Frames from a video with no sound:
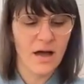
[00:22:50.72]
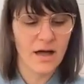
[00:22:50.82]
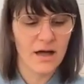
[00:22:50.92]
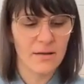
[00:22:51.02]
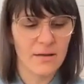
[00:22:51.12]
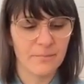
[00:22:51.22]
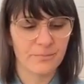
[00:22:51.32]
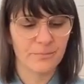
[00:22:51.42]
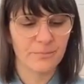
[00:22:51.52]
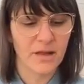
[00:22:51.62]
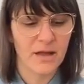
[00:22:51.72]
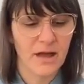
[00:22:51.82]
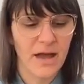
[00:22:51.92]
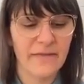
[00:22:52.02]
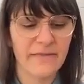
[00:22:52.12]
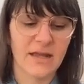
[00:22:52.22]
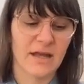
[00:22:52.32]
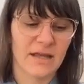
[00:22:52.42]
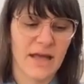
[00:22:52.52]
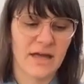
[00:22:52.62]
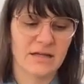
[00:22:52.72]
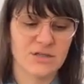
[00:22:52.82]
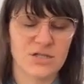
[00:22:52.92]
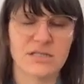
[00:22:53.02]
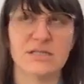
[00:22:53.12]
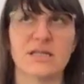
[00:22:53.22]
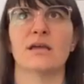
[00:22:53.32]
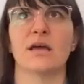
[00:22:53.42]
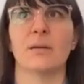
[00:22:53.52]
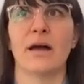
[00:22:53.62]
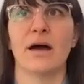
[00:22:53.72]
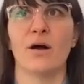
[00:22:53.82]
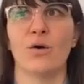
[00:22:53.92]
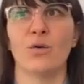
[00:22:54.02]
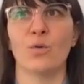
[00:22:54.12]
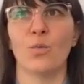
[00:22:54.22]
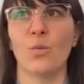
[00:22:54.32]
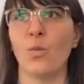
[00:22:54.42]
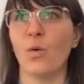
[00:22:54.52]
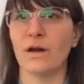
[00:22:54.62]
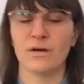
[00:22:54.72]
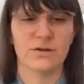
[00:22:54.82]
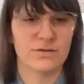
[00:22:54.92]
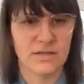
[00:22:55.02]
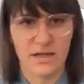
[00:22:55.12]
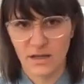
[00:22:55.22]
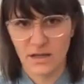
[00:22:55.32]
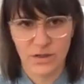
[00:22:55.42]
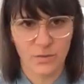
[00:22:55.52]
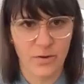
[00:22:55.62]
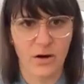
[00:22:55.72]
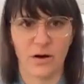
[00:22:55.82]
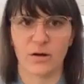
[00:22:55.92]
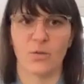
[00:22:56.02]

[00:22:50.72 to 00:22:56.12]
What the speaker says: And then again, just thinking about what are you seeing when you park?